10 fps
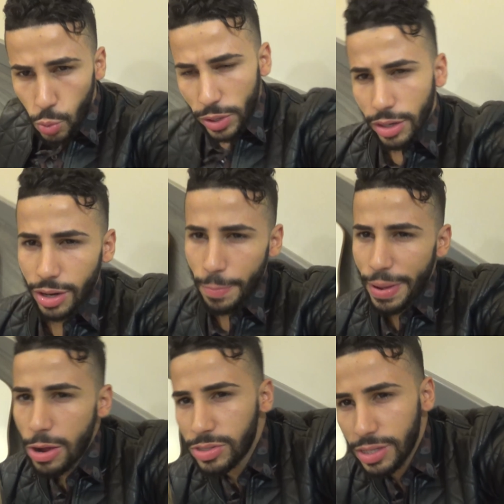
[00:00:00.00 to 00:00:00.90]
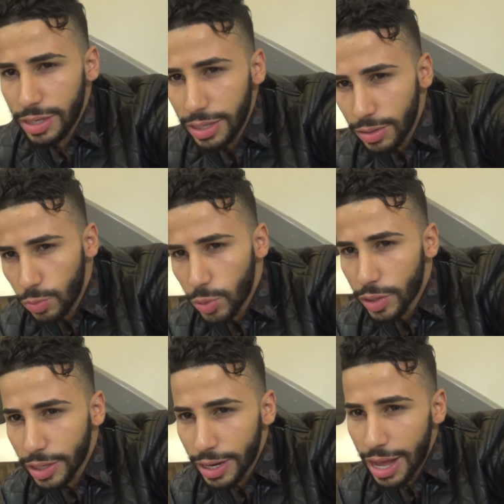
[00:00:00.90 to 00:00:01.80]
we are about to eat. We
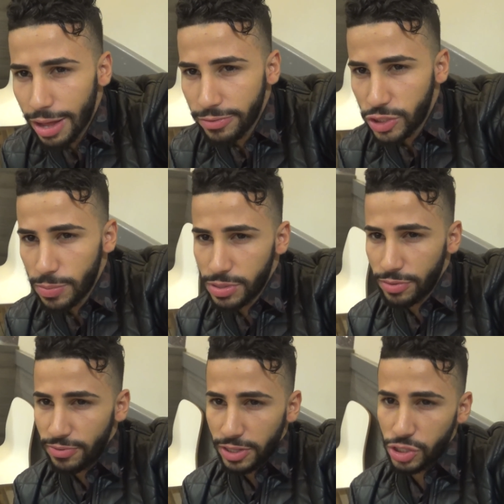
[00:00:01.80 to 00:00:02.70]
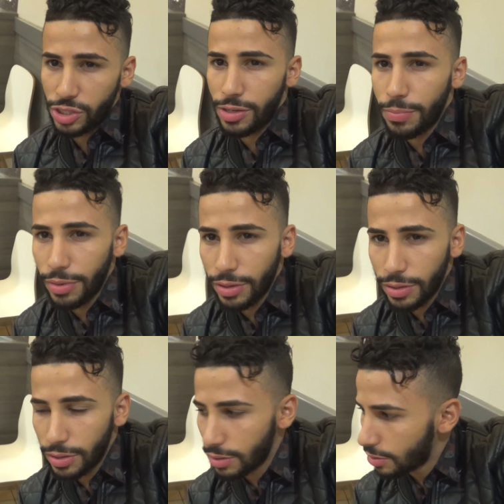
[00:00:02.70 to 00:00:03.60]
were gonna have chips and fish. It's
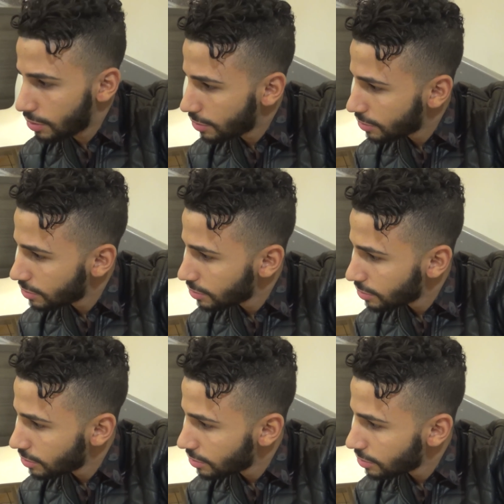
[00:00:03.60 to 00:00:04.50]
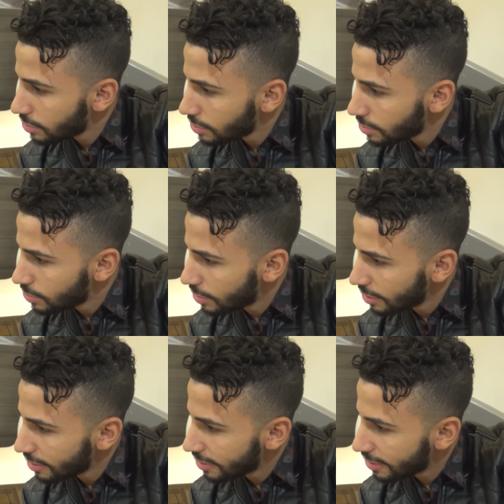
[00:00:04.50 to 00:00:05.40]
not.
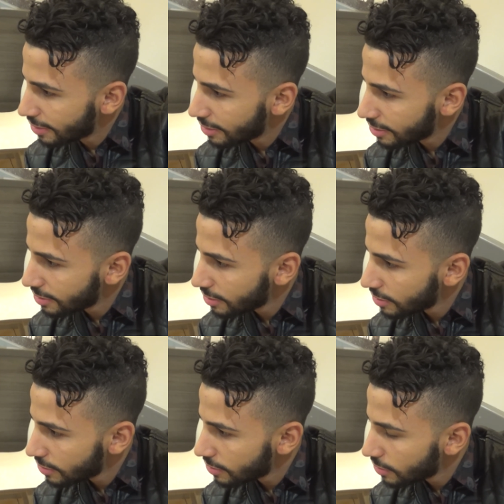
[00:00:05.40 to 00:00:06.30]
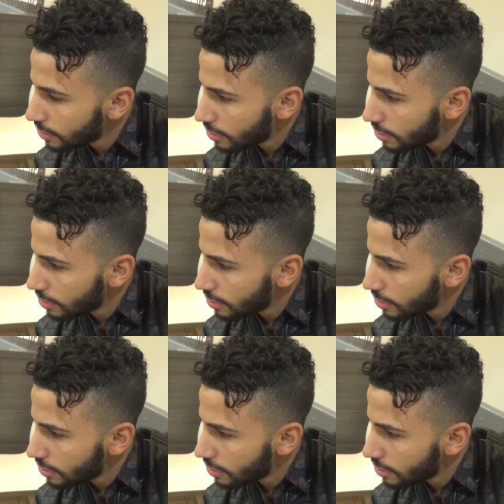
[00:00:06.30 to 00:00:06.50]
What? Chips and fish.